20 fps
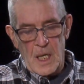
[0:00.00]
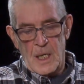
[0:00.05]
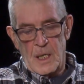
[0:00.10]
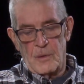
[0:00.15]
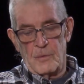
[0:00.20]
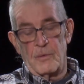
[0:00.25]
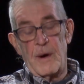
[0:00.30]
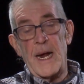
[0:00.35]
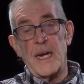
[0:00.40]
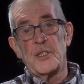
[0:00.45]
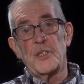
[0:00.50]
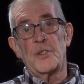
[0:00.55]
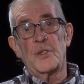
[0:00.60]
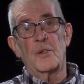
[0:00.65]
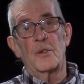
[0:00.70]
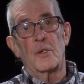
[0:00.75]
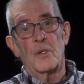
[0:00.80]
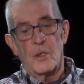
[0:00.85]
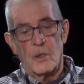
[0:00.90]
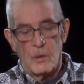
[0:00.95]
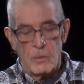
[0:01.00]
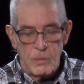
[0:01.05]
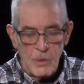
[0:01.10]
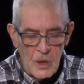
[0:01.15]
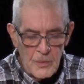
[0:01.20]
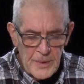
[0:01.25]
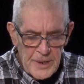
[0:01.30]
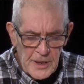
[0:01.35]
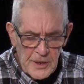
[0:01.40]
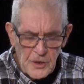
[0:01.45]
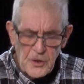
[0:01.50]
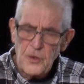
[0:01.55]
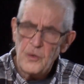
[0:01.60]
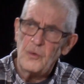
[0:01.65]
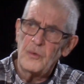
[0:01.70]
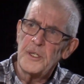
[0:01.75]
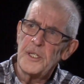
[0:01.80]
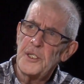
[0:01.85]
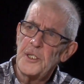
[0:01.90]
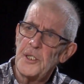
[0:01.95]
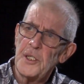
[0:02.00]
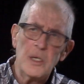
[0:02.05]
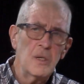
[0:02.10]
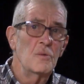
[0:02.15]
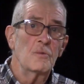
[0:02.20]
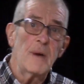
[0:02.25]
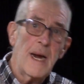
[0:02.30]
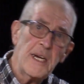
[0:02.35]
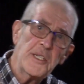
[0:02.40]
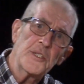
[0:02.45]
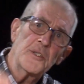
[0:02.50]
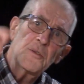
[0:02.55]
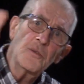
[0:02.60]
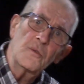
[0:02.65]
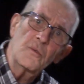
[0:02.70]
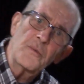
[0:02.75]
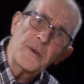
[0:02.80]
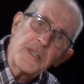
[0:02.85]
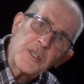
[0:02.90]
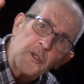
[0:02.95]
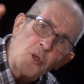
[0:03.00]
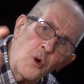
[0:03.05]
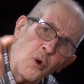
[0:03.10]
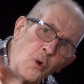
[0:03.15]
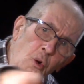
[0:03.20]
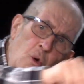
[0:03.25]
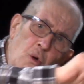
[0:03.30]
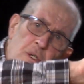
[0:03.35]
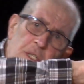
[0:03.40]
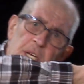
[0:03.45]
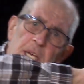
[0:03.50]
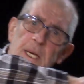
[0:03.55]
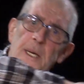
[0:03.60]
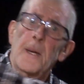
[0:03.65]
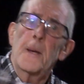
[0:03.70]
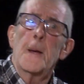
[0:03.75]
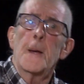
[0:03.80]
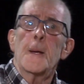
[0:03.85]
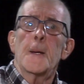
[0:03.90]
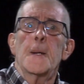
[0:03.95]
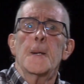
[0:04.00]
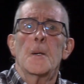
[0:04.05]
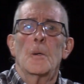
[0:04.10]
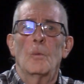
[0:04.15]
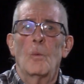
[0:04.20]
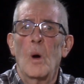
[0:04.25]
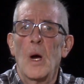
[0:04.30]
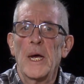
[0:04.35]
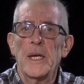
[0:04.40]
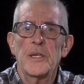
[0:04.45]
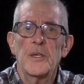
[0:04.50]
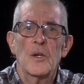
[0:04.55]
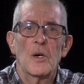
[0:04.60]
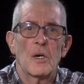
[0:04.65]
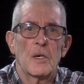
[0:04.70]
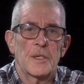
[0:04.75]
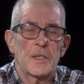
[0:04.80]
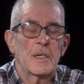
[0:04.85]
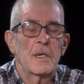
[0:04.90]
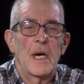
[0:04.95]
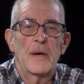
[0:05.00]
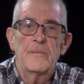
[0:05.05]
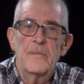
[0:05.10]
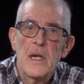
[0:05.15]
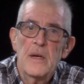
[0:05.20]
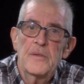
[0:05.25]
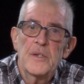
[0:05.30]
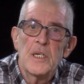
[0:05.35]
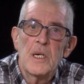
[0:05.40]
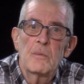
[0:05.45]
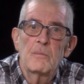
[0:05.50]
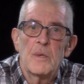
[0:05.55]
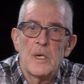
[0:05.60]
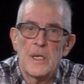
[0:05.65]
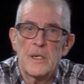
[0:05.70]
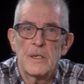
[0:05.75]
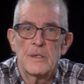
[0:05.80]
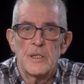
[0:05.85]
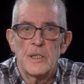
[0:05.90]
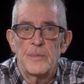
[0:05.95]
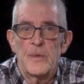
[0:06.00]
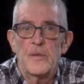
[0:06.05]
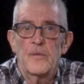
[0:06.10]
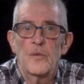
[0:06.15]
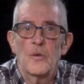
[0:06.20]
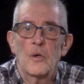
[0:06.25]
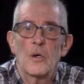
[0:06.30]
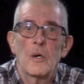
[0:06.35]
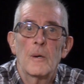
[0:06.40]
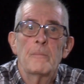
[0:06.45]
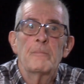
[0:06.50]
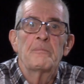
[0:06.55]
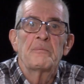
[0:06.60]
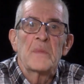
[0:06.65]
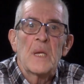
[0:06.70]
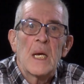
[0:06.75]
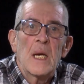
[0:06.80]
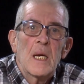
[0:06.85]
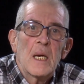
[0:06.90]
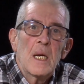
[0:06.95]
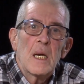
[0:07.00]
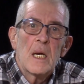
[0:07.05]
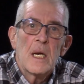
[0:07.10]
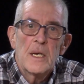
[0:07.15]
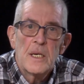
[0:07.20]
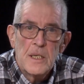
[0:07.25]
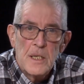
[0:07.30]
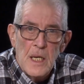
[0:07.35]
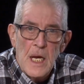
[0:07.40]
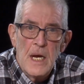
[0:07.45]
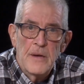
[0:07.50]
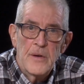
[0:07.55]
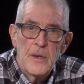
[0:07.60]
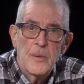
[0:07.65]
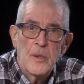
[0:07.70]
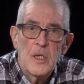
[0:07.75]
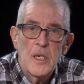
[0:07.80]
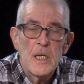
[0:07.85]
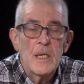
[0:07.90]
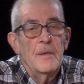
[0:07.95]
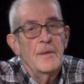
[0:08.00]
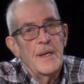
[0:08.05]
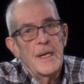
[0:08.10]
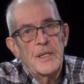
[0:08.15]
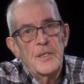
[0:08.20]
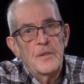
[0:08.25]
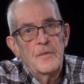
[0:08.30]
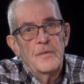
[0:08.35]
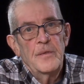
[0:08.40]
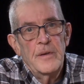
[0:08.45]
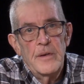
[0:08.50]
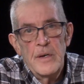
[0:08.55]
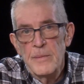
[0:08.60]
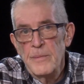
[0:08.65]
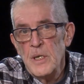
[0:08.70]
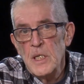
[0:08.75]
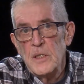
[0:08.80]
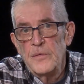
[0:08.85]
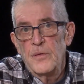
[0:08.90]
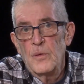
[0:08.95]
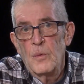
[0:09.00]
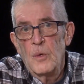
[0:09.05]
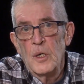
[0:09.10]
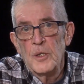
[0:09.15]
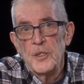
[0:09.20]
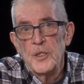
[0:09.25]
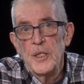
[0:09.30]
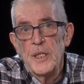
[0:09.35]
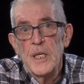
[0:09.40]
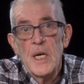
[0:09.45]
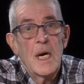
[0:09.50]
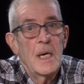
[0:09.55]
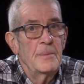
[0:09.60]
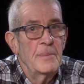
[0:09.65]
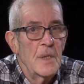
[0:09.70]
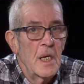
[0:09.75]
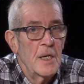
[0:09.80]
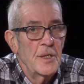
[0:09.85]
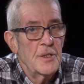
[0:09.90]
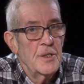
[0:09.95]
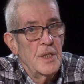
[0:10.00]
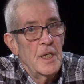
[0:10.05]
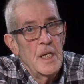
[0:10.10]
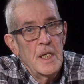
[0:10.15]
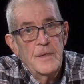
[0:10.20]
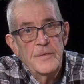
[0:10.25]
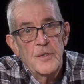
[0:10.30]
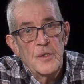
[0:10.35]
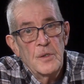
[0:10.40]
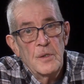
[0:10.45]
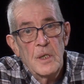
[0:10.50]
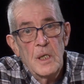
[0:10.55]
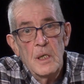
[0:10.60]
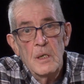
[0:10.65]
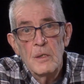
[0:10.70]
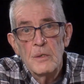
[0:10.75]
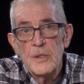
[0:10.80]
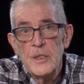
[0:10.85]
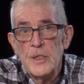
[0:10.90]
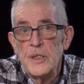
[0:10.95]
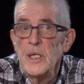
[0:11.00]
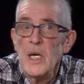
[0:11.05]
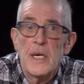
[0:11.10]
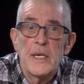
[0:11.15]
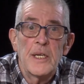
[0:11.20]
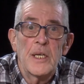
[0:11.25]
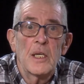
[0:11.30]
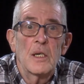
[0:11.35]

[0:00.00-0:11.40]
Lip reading: rational, what are we going to call this show? Rational recording. Why not? I've never done one of those before. Everybody, thank you very much for watching. I'm Nigel Aves, your host, signing